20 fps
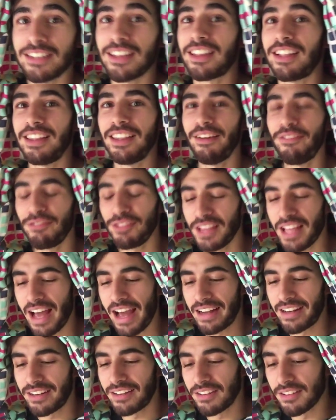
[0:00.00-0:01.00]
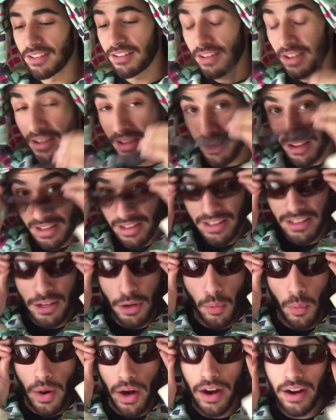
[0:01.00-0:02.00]
into the lift line and
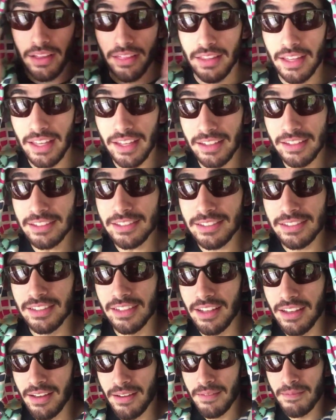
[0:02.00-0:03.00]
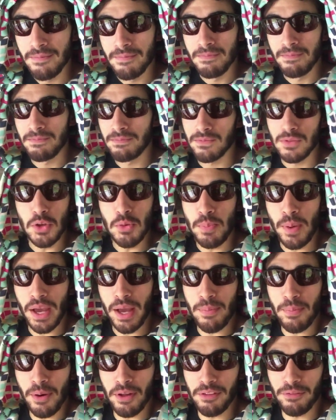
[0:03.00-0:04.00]
you're wearing these, you pick
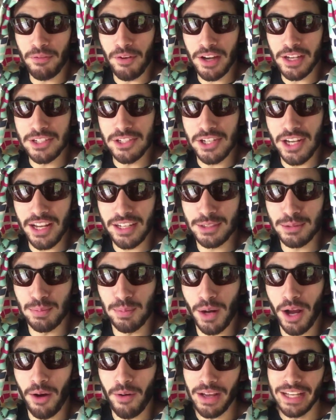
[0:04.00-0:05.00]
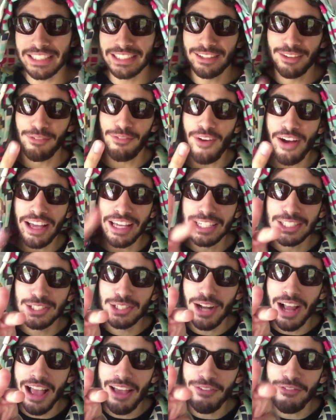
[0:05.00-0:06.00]
up all the fucking chicks, bro. It's the fucking
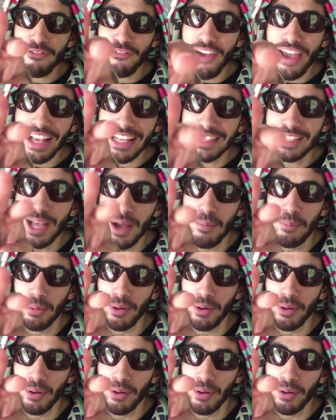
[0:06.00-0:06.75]
trifecta,